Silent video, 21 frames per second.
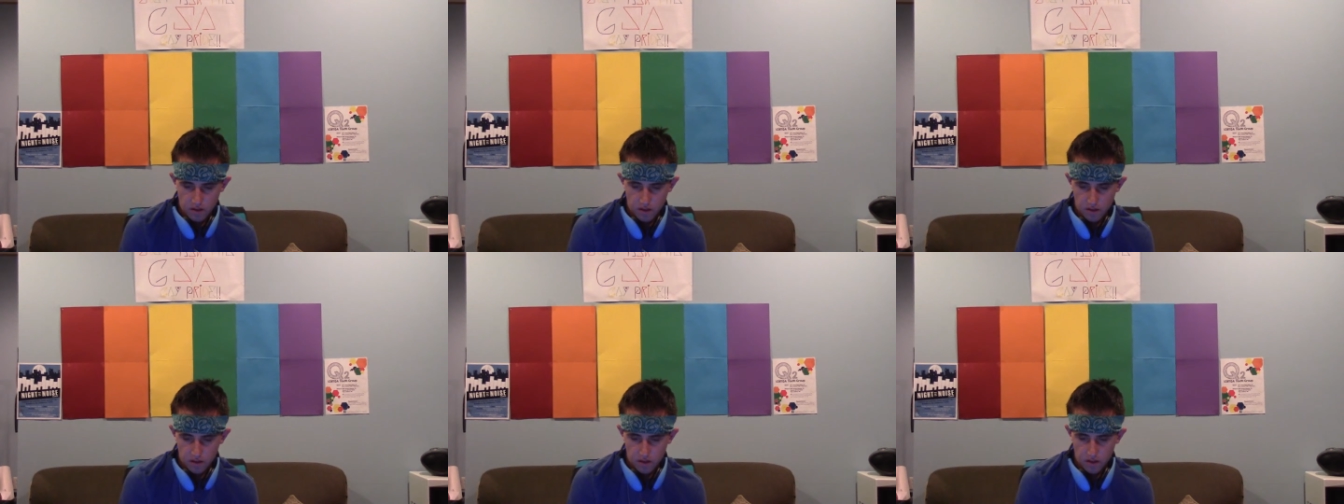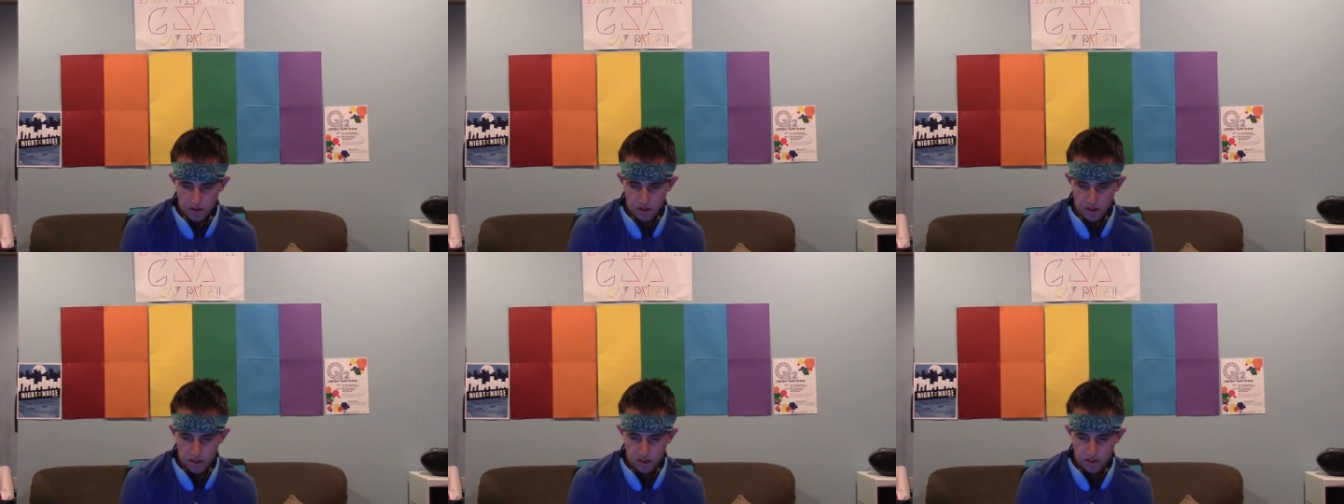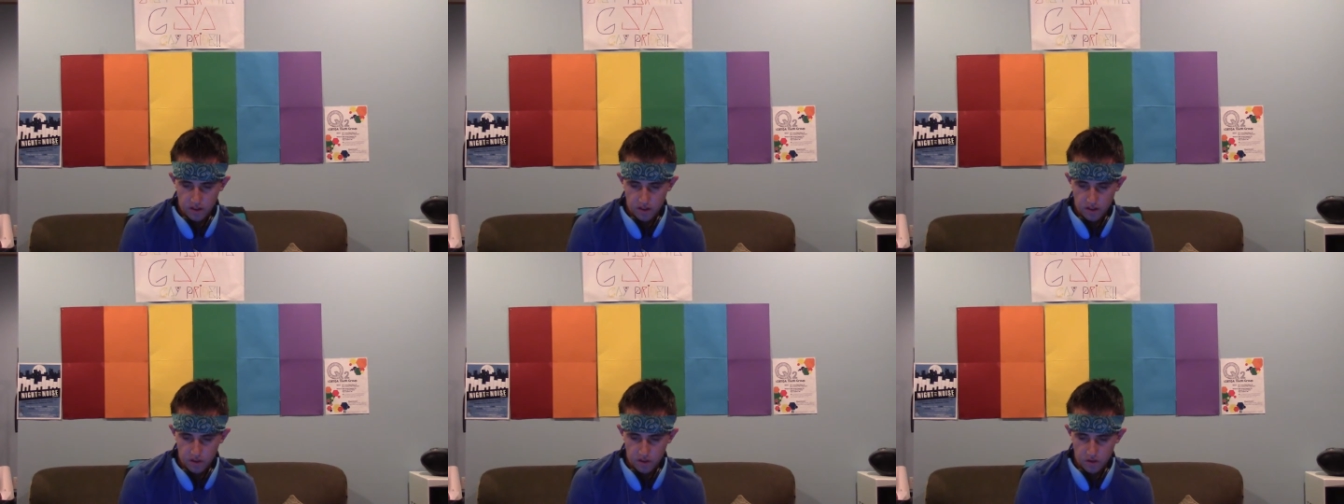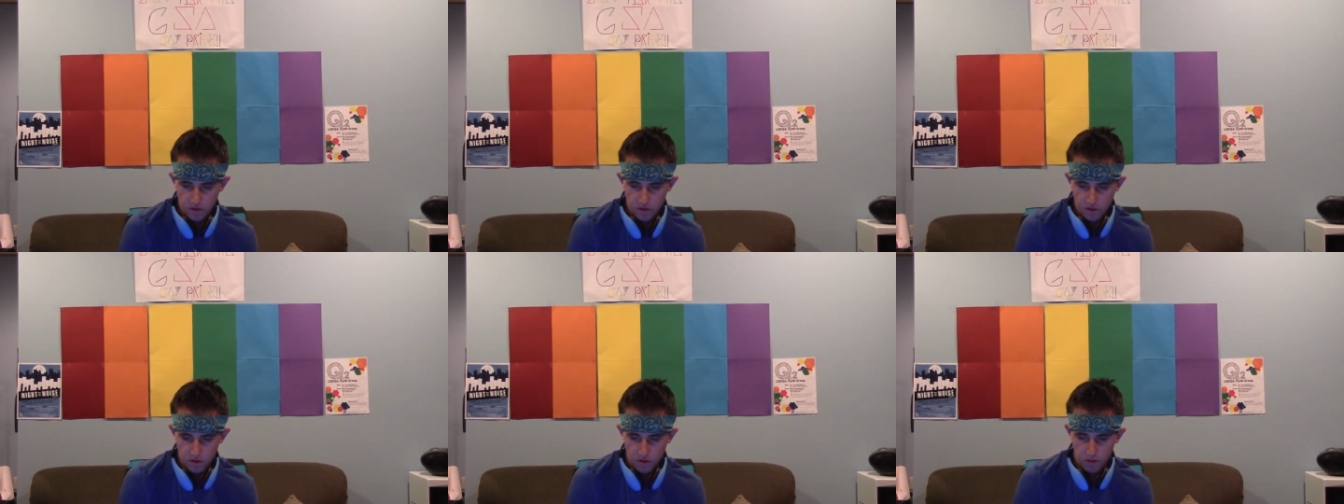This is
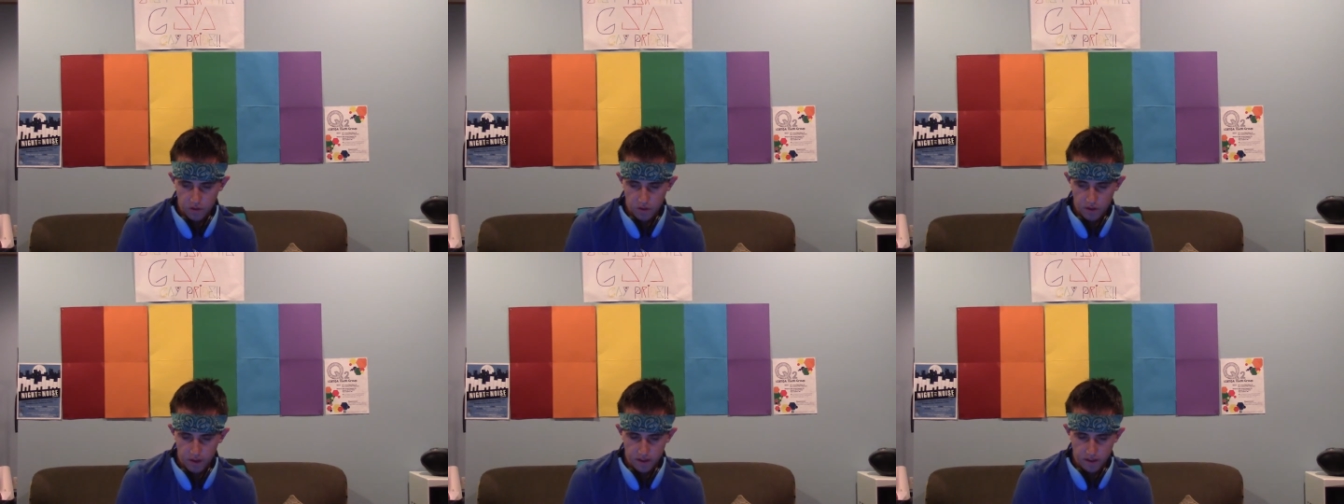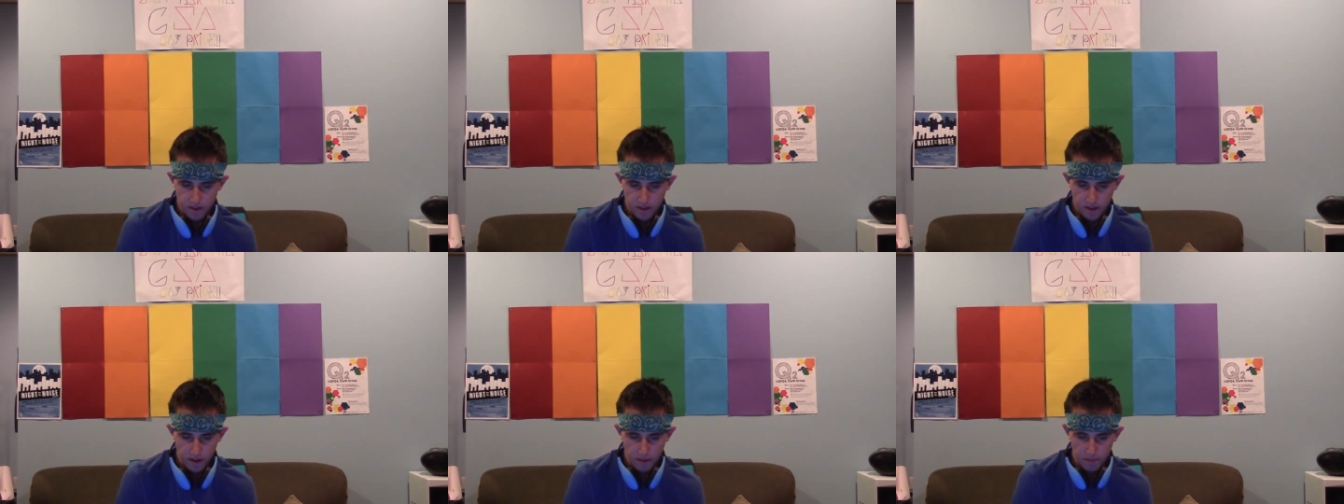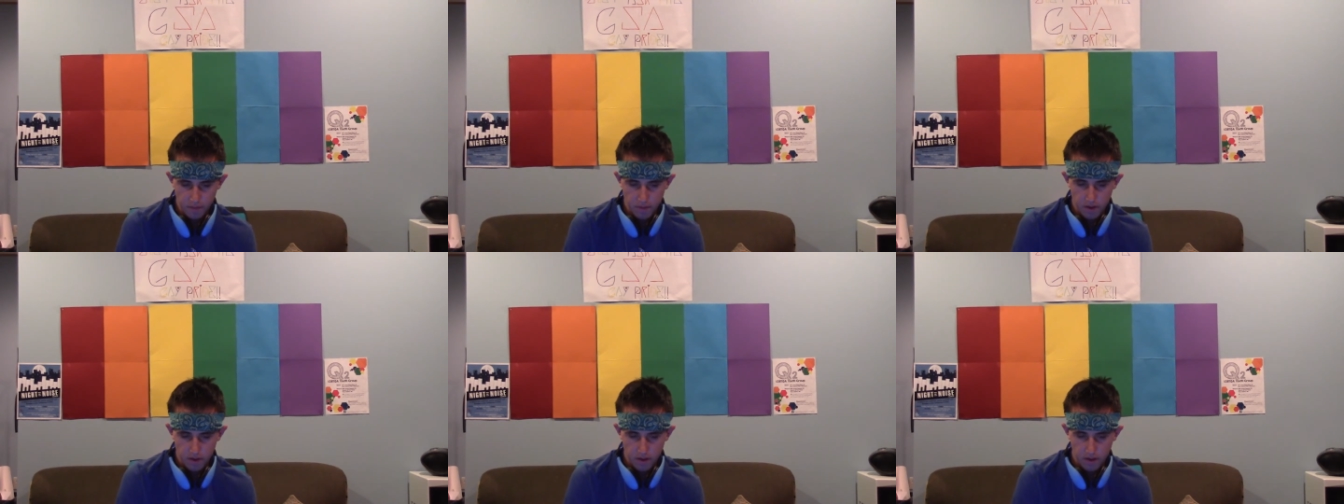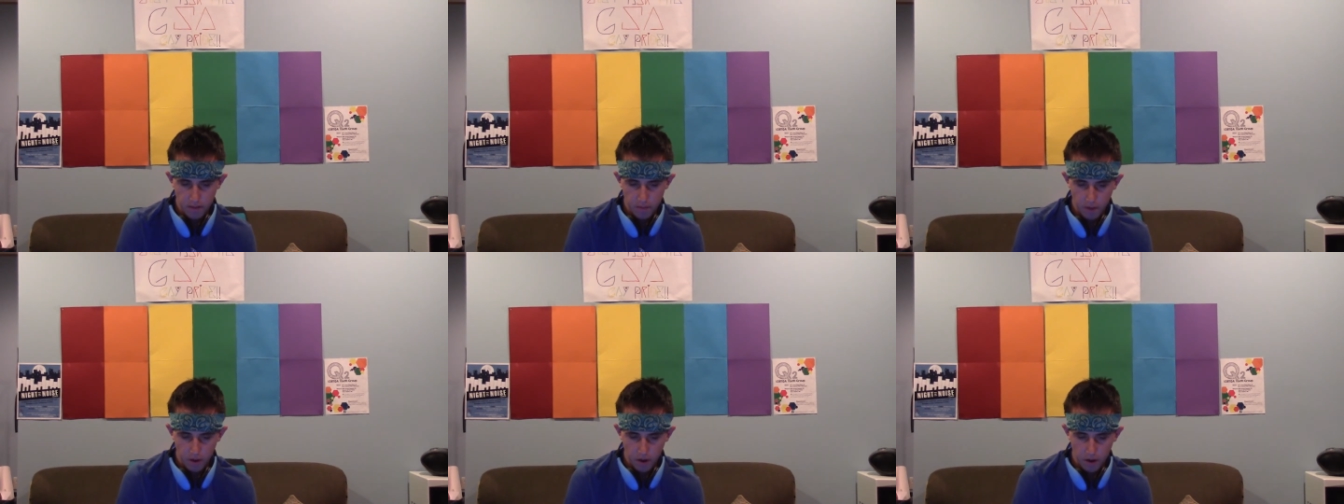true, except
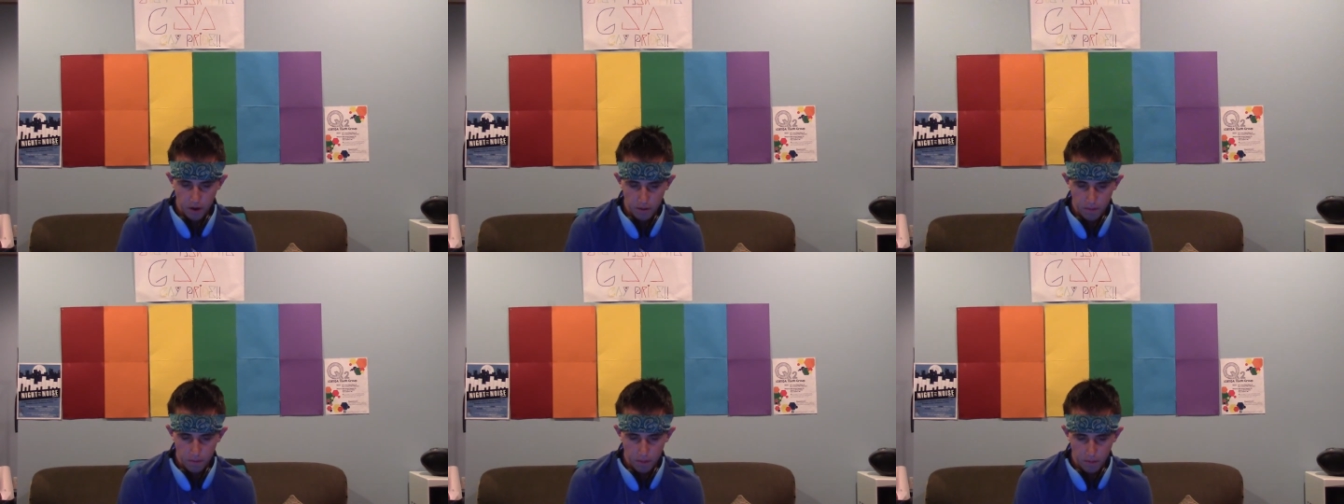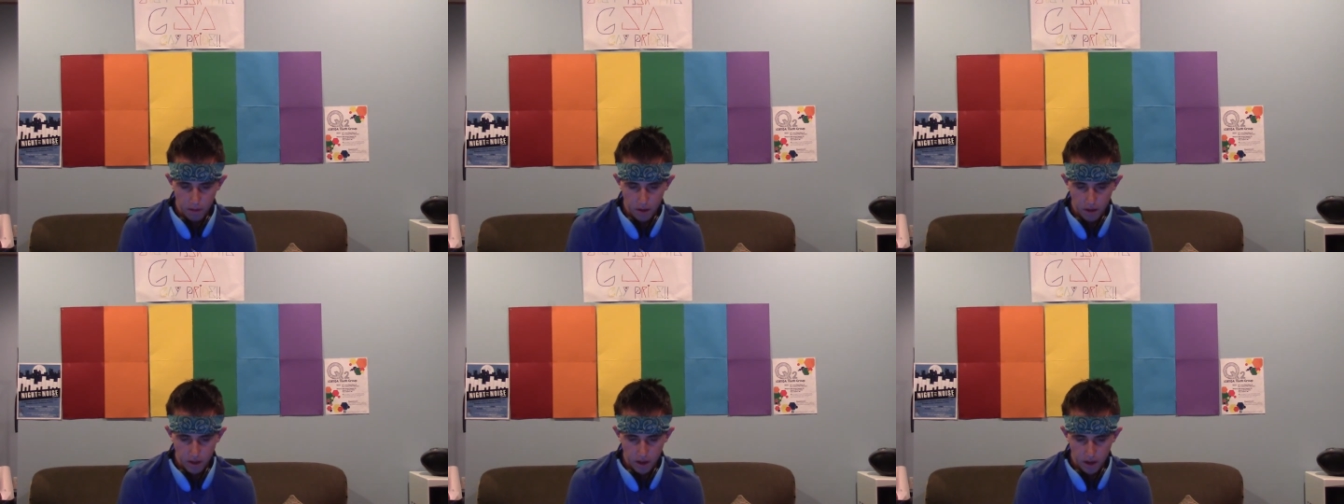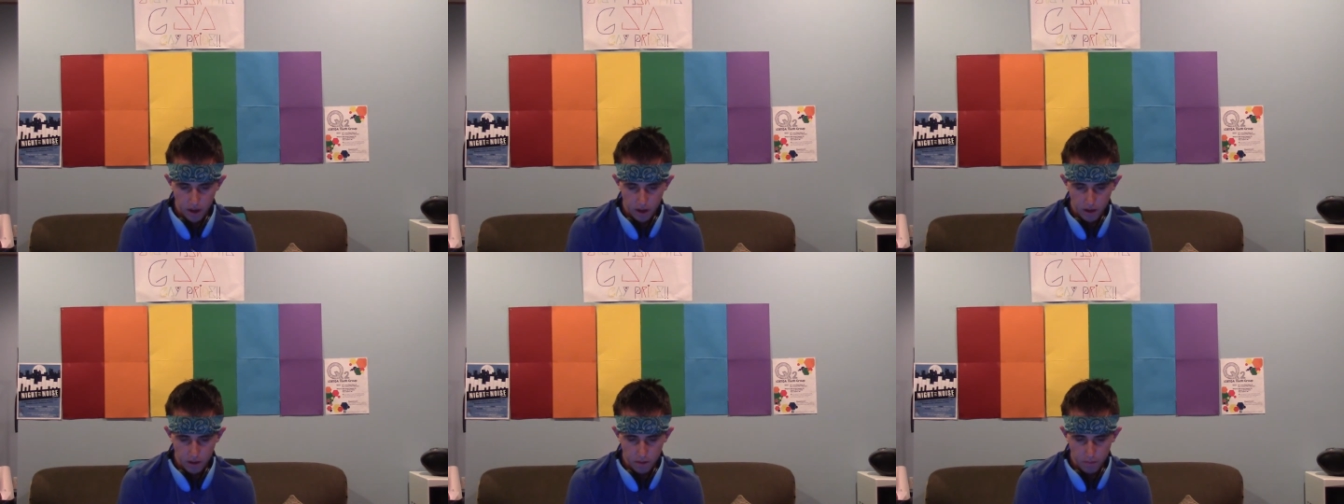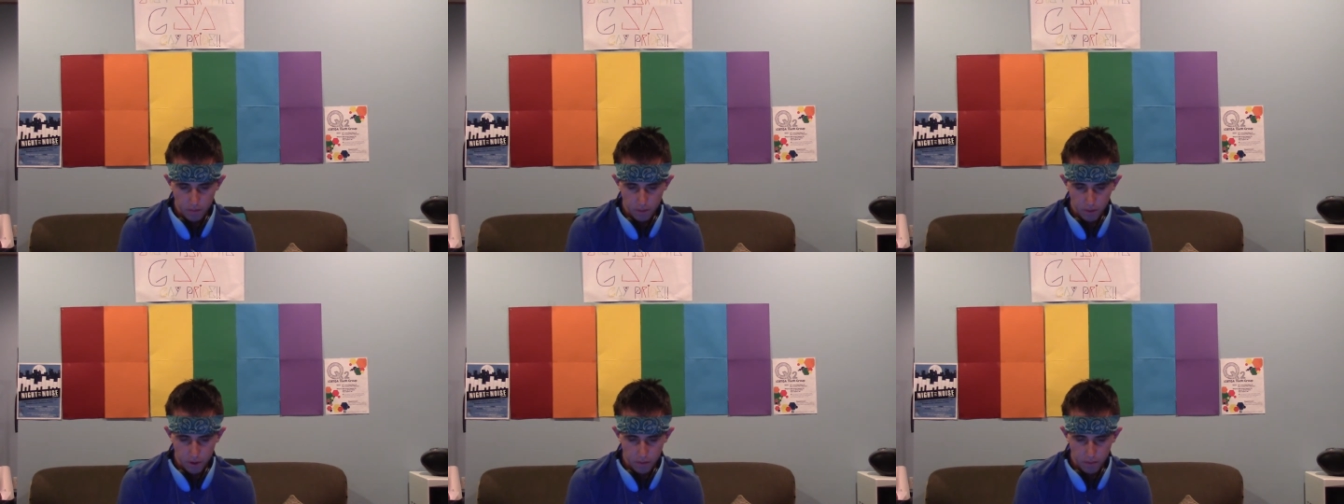the part about my
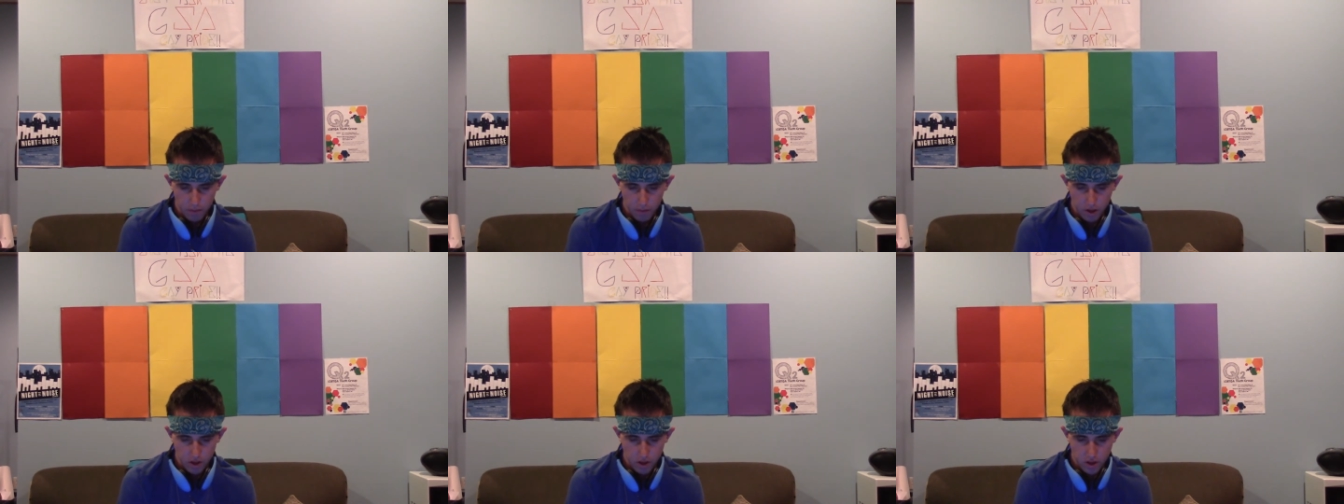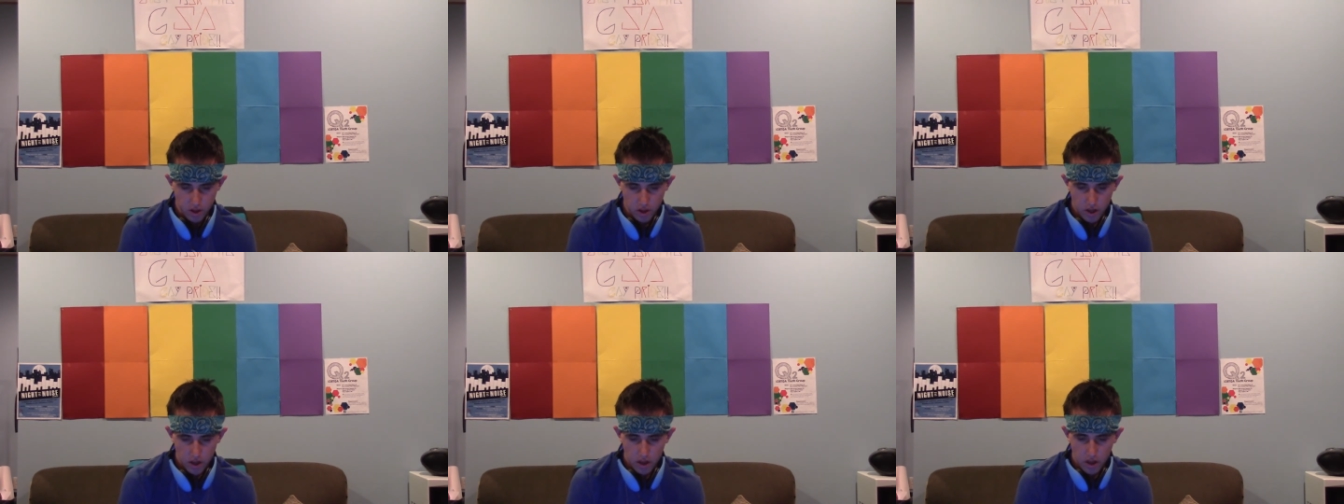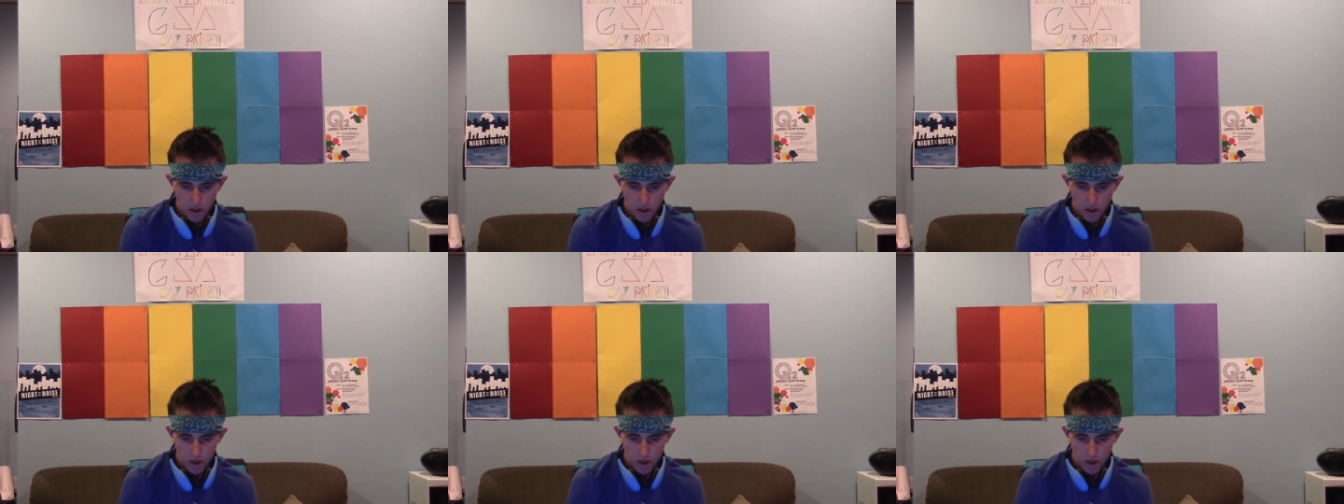dad, pretty much,